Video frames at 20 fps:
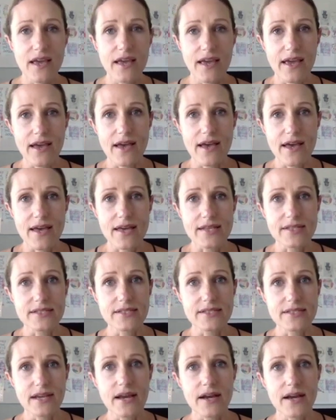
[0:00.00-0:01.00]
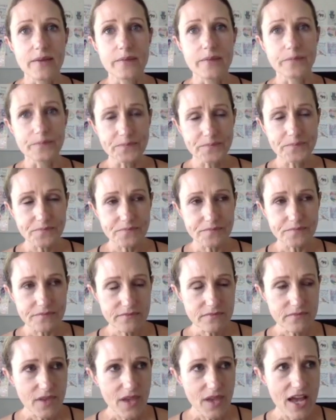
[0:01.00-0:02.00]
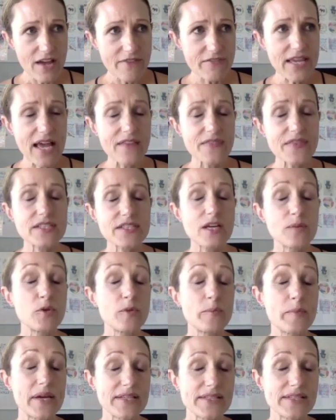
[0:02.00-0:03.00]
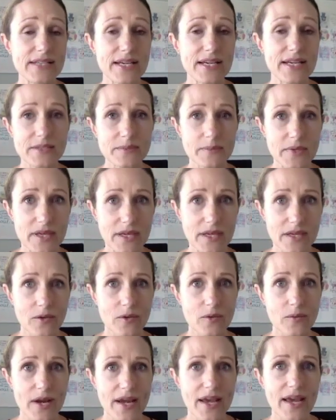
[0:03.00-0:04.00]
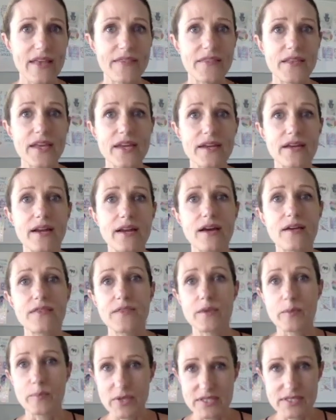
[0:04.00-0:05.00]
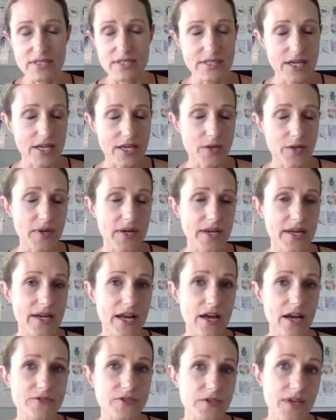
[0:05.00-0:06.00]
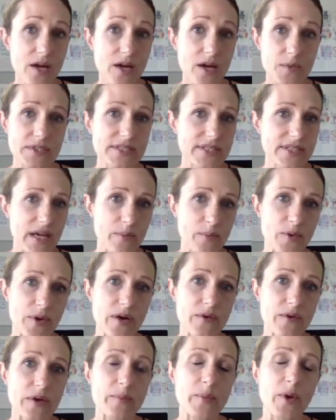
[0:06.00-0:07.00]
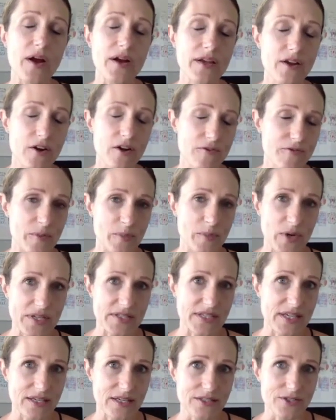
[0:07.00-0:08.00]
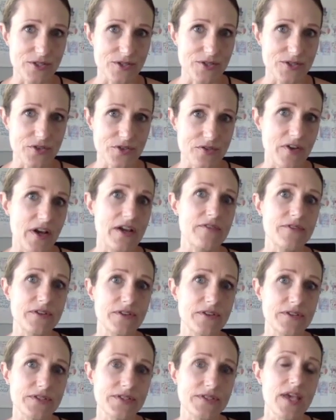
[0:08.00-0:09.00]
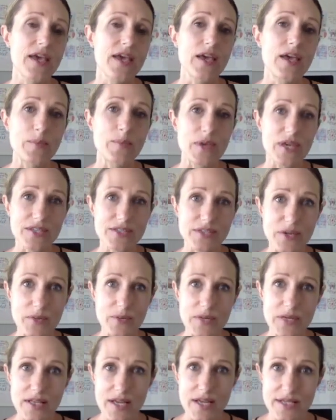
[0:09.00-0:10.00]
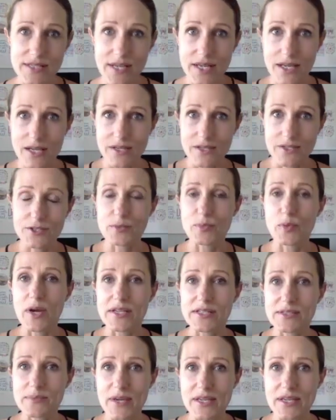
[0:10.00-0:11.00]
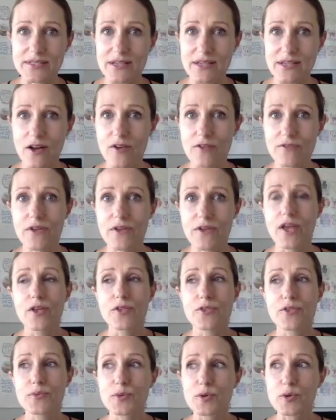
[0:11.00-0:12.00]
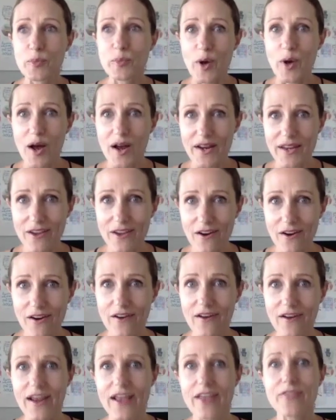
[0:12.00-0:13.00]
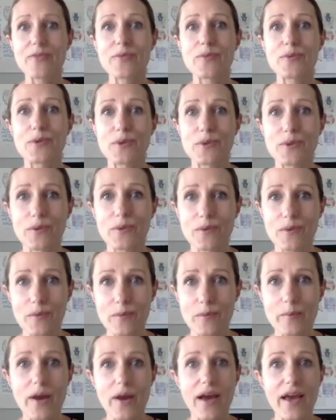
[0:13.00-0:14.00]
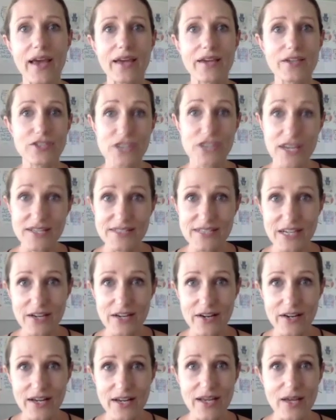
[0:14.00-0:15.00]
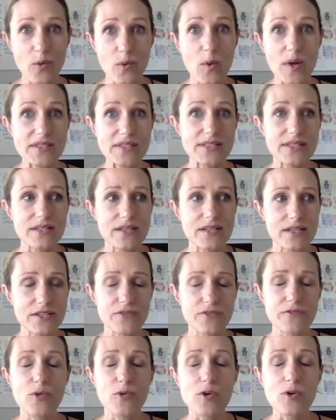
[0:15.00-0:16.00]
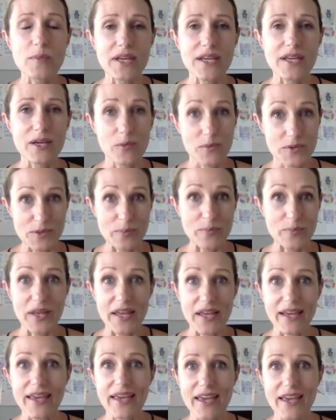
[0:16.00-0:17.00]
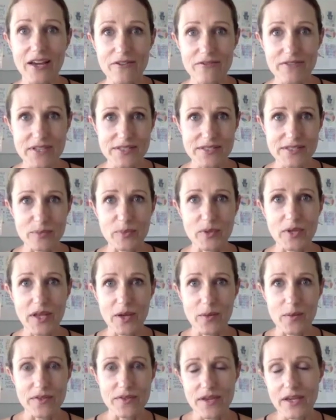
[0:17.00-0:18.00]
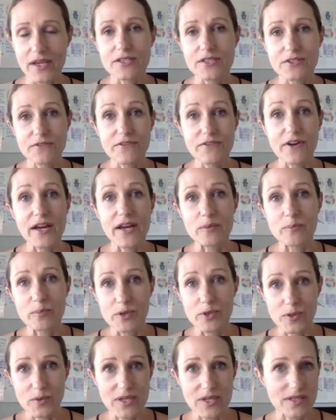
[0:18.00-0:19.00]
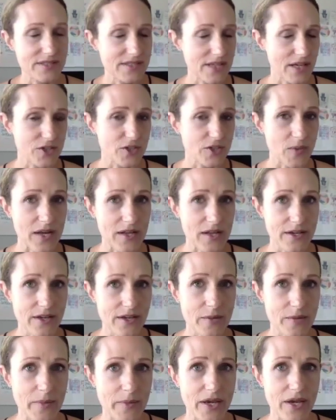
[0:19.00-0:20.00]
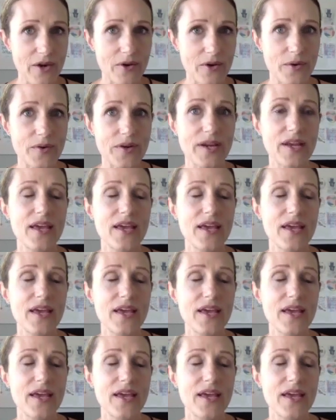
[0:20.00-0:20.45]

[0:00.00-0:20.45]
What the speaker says: And having had the double mastectomy, right? And then the business that I created after that was temporary body art for breast cancer survivors, because I realized I could express myself through body art and through my chest area. It wasn't a deformity, it was a blank canvas to play with. I could define beauty and sexuality on my own.